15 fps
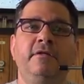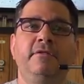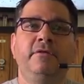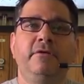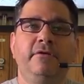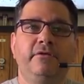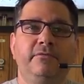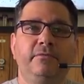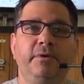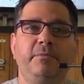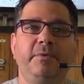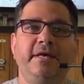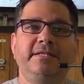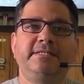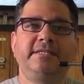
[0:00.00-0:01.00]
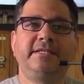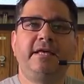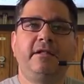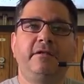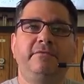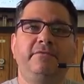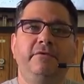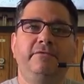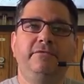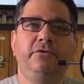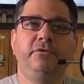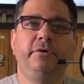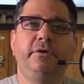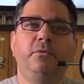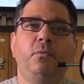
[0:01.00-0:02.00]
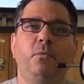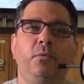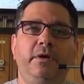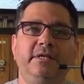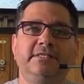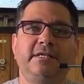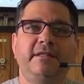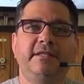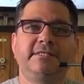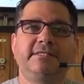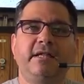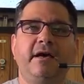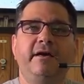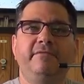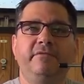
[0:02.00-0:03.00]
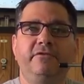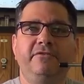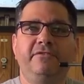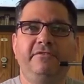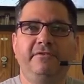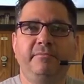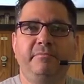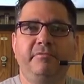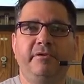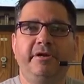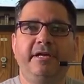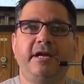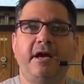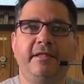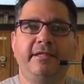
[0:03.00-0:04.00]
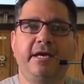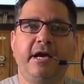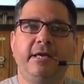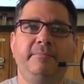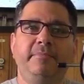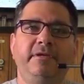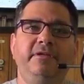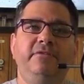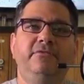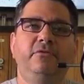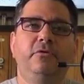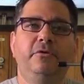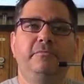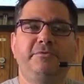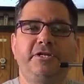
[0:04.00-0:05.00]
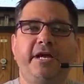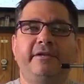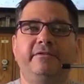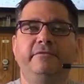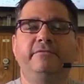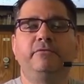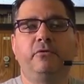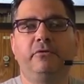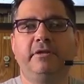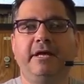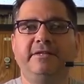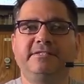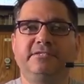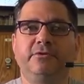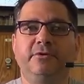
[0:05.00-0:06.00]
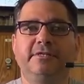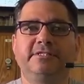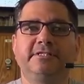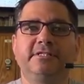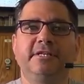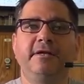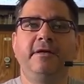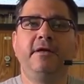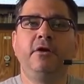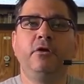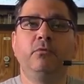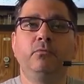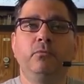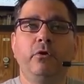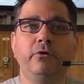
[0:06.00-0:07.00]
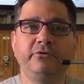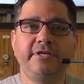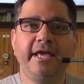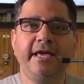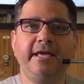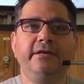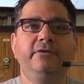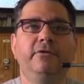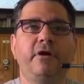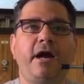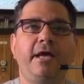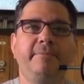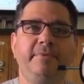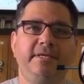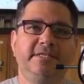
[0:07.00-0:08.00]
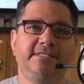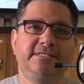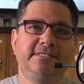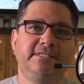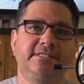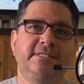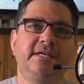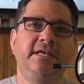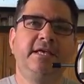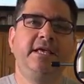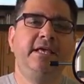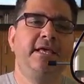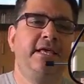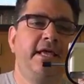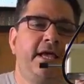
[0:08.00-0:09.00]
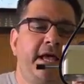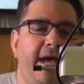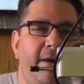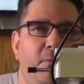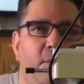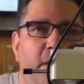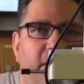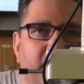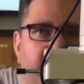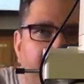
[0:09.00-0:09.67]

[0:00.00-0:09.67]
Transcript: There are 3 ways to tell if you're viewing what is on the slide versus debris on the eyepiece or objective or light source. Rotate your eyepieces while